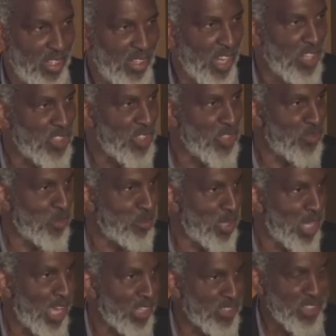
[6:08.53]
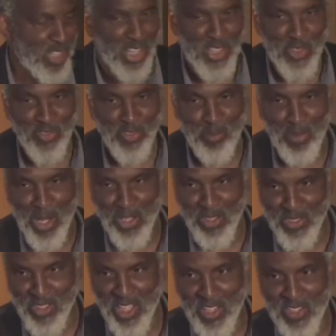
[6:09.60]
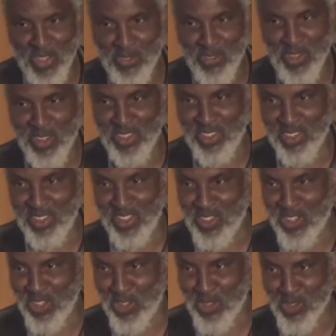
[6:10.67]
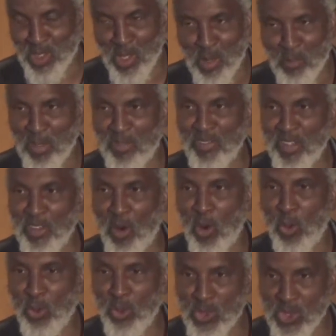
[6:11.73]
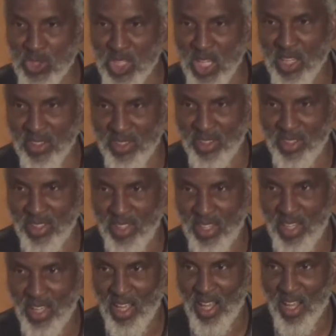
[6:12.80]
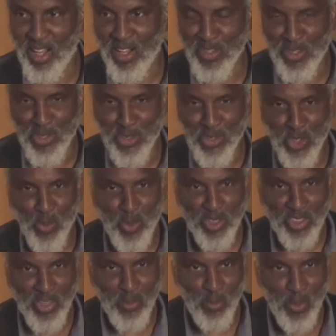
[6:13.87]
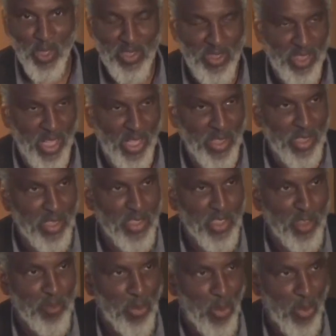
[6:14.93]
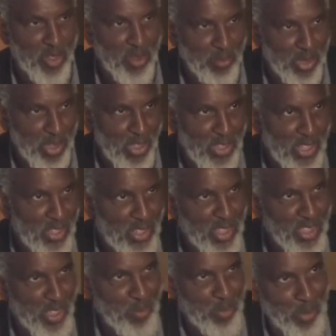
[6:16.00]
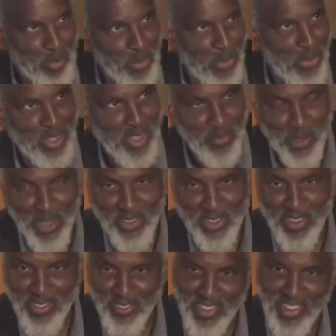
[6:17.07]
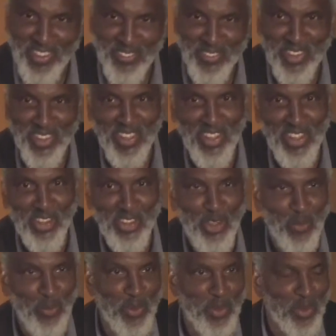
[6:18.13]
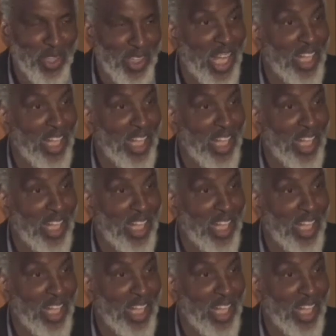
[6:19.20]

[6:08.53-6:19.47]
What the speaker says: Not just for blacks, not just for Hmongs, not just for Latinos, but for the whole state. So what's at risk, and I think this is important because I think some people will think, well, we'd like